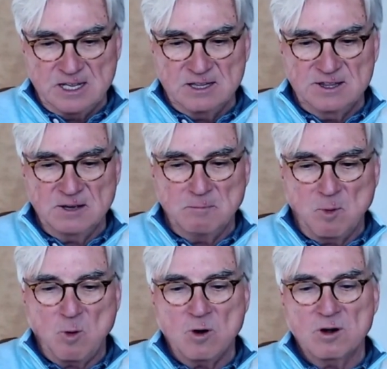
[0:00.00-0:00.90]
the
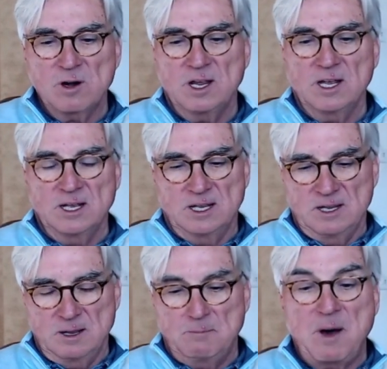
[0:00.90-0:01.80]
more
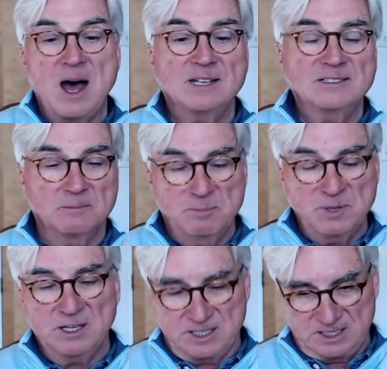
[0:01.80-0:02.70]

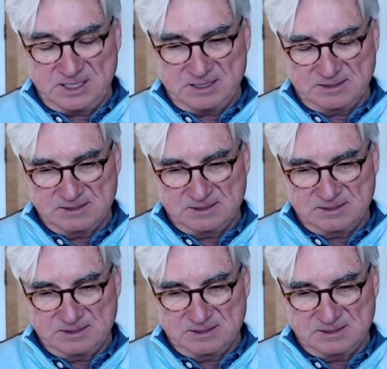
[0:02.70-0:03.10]
possibility